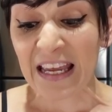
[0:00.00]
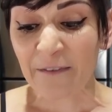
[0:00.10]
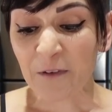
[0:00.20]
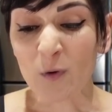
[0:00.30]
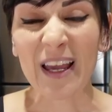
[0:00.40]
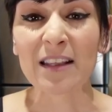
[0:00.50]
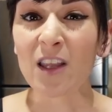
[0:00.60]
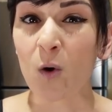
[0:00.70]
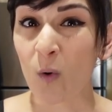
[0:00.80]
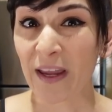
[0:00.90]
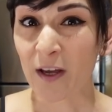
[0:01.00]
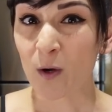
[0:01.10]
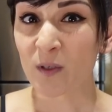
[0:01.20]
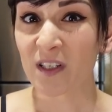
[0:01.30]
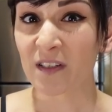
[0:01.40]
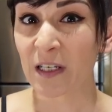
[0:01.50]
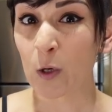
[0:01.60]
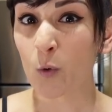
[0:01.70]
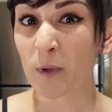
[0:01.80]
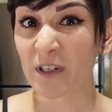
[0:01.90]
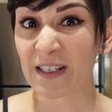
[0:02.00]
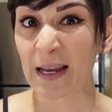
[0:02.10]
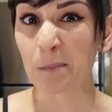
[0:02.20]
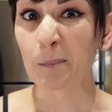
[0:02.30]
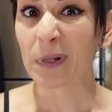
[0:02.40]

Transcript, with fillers: If you get the Oikos 0%